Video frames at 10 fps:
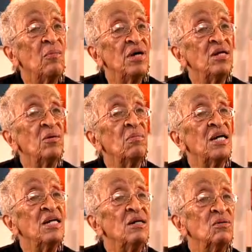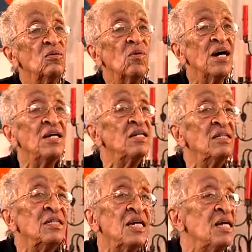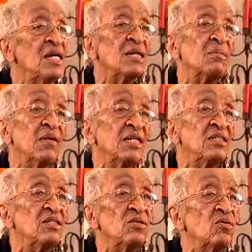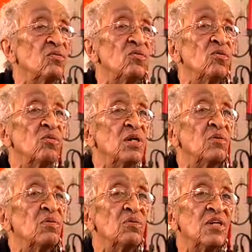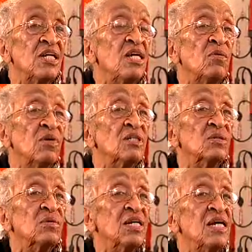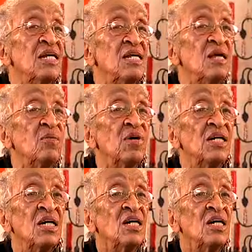But nobody white in any other place knew what he was or what anything was.